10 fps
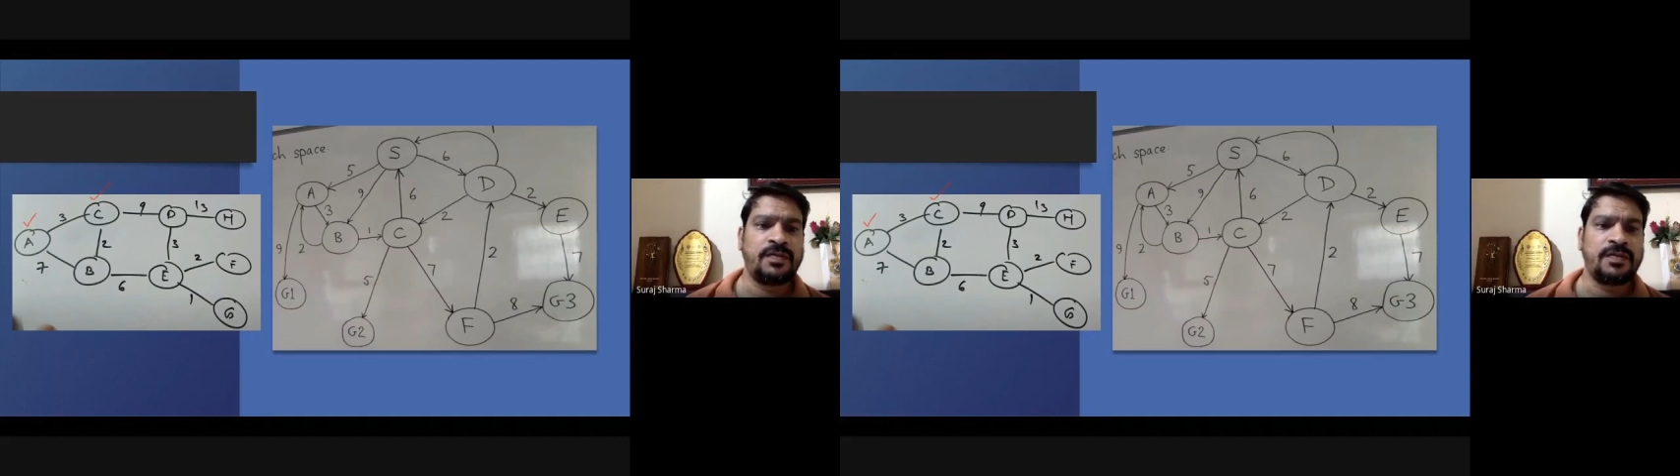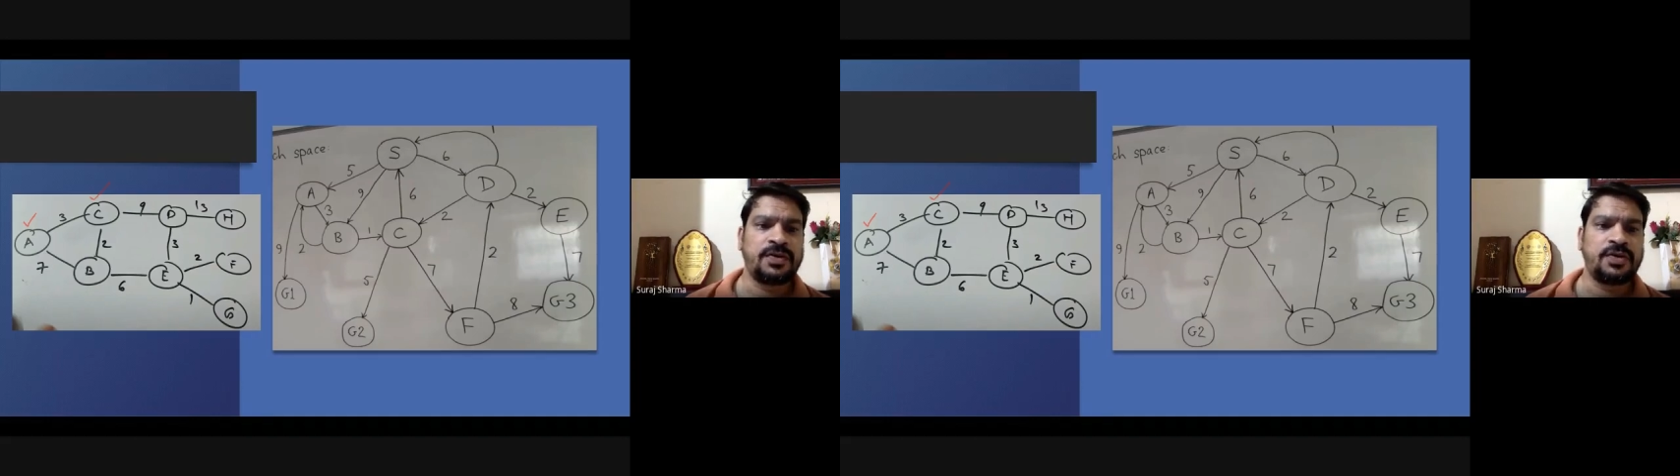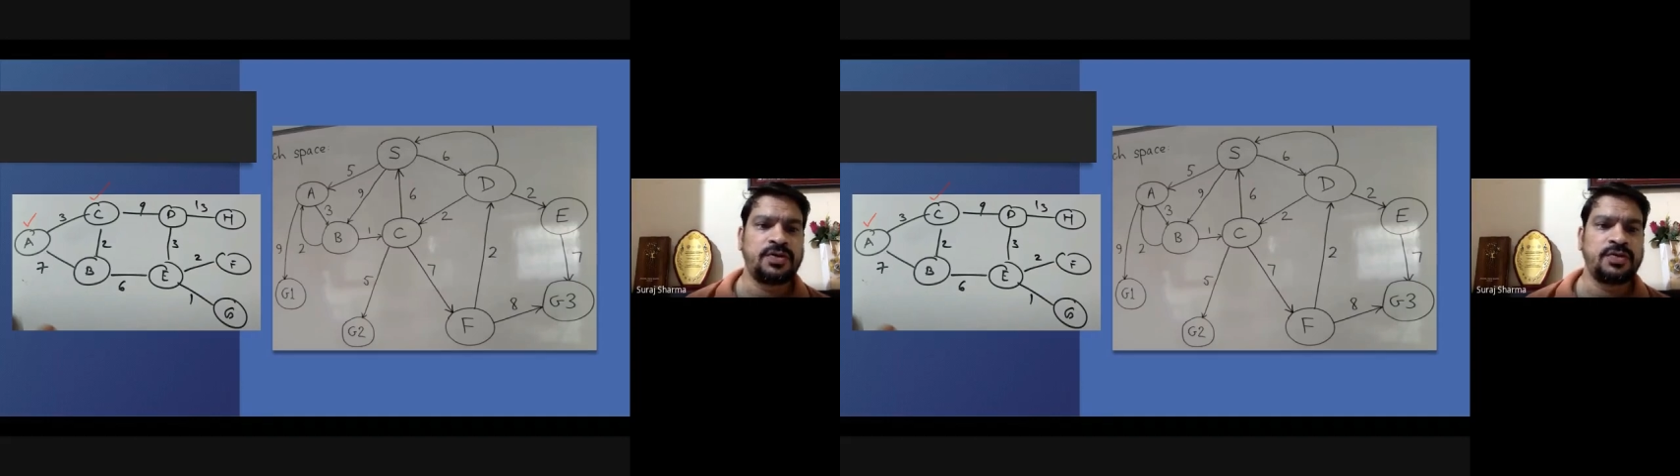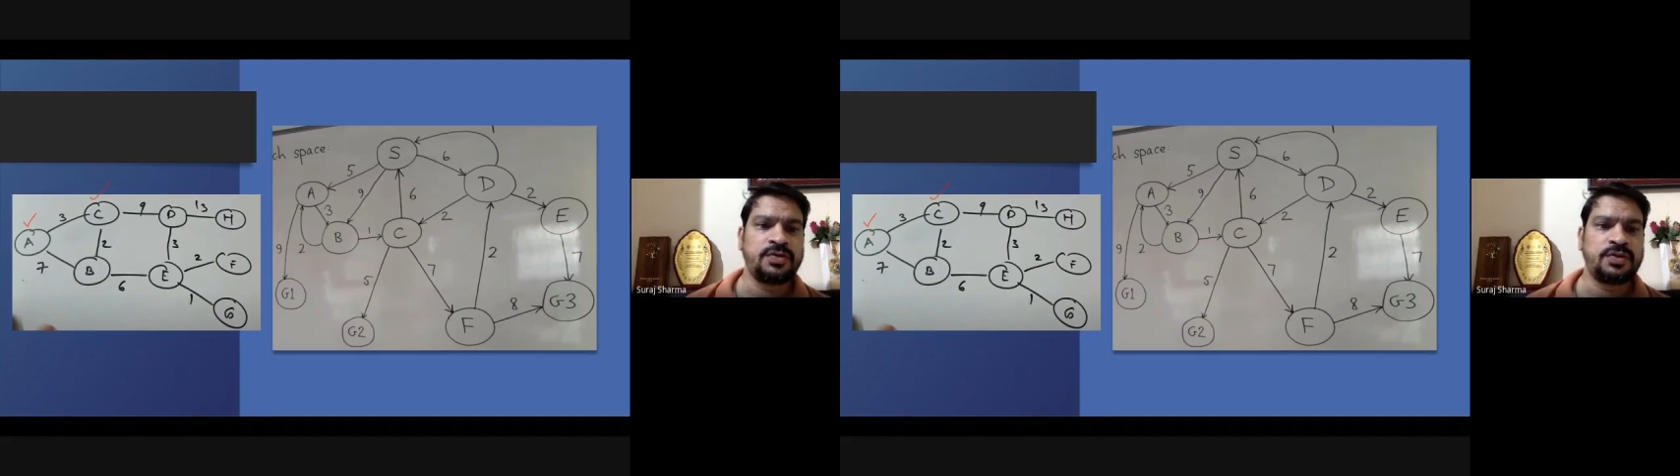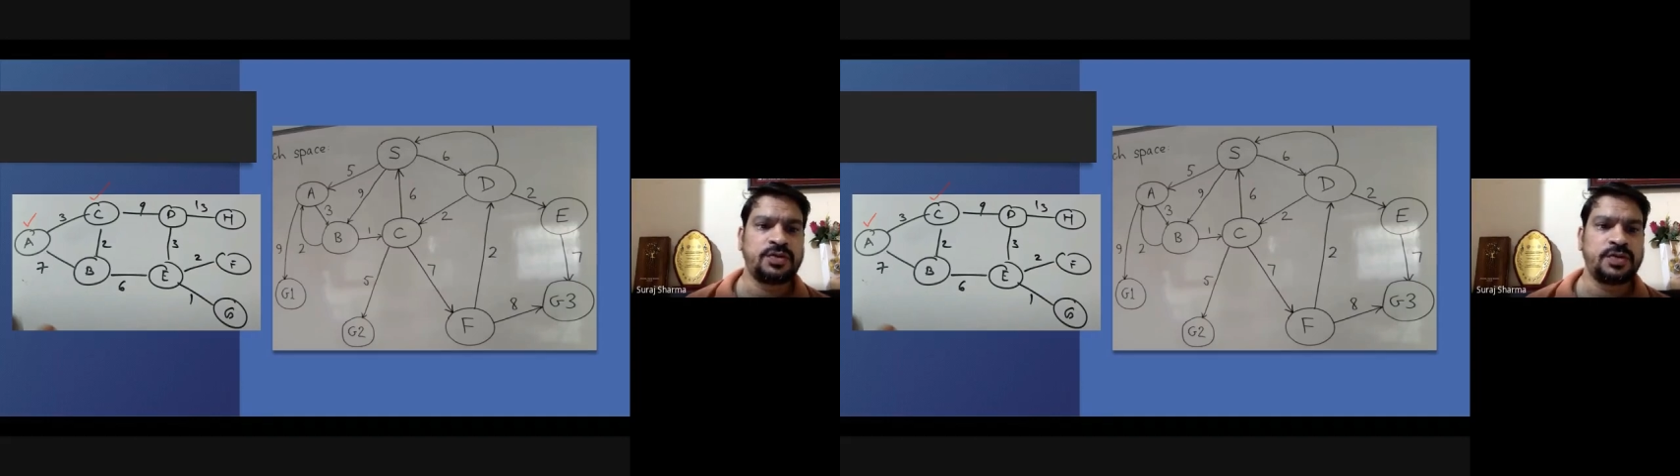
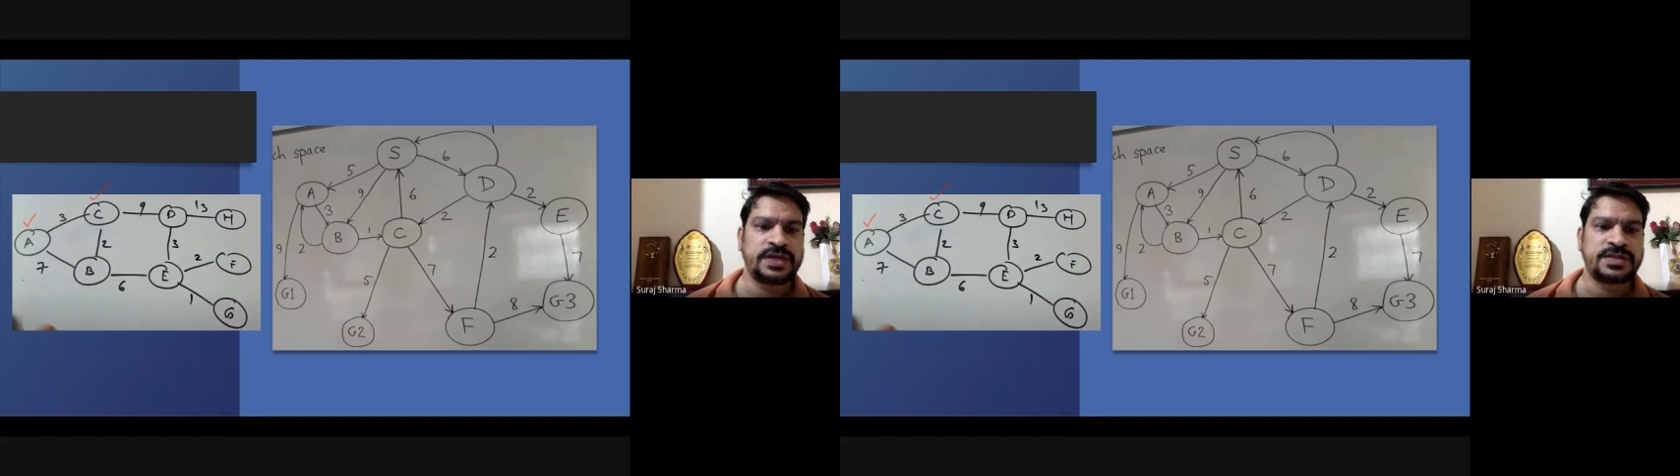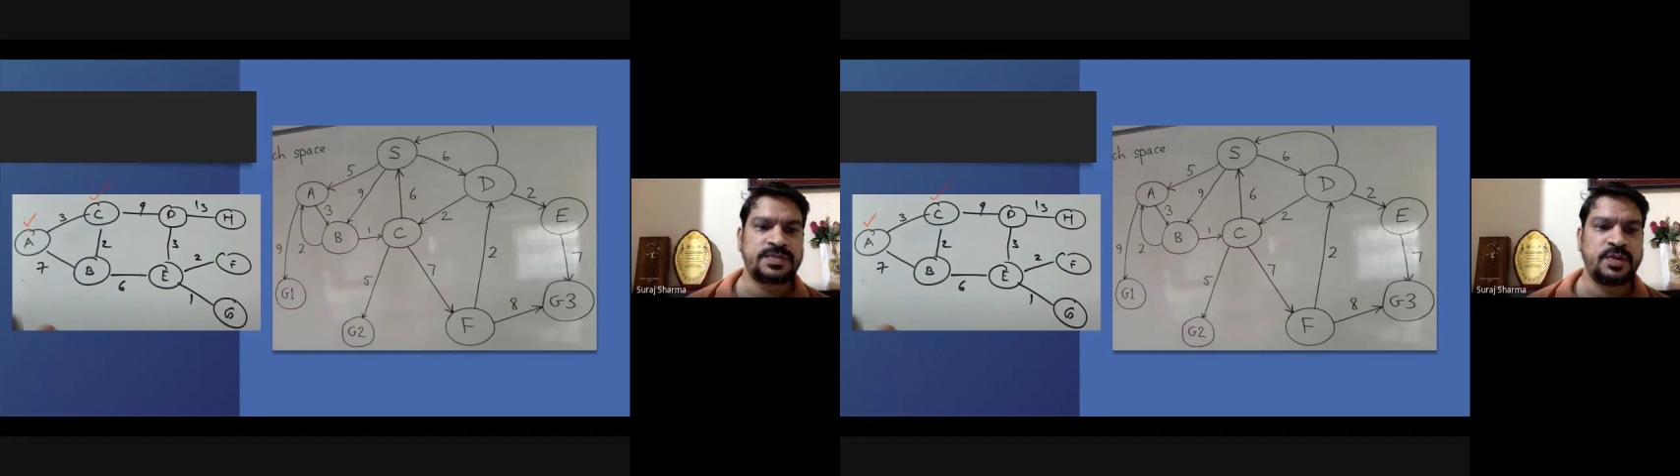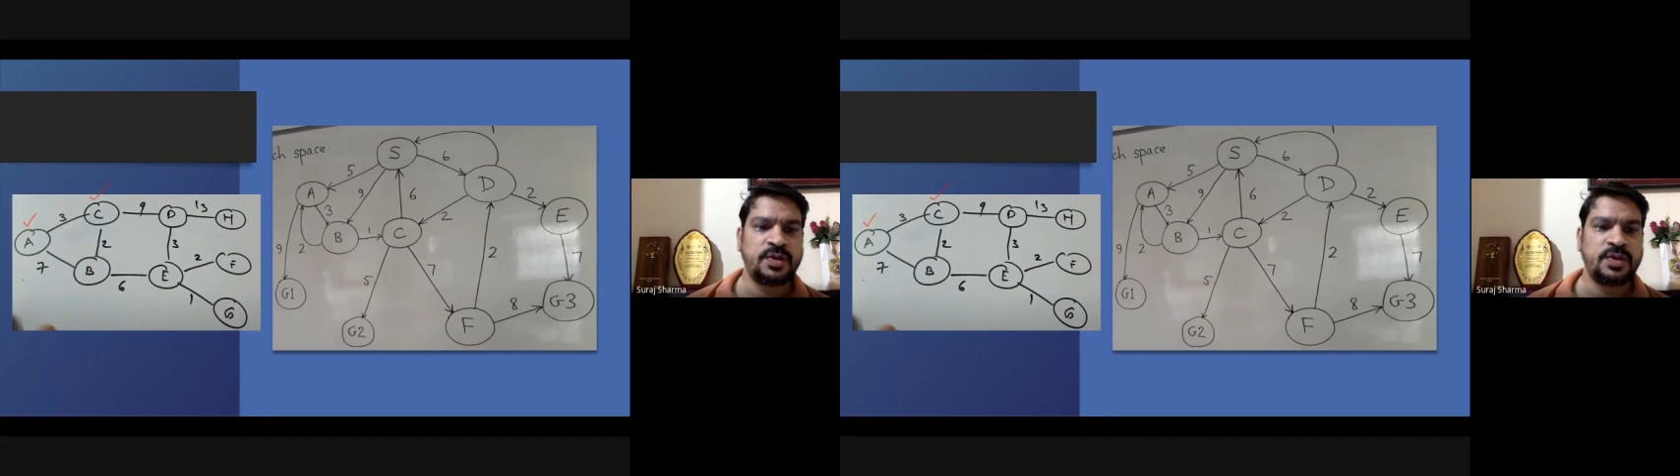to explore